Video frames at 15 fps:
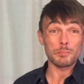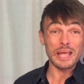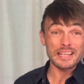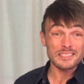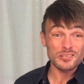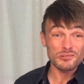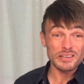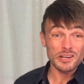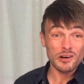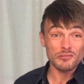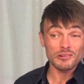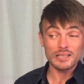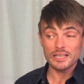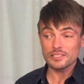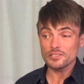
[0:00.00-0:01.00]
better in our
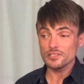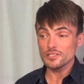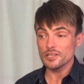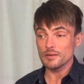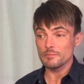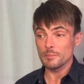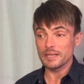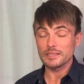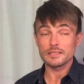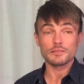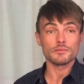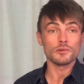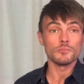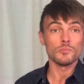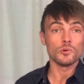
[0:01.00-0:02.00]
relationship, make us
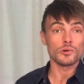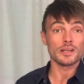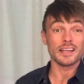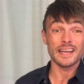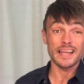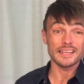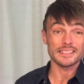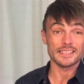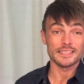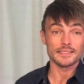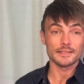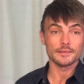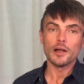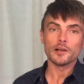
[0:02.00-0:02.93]
feel more connected.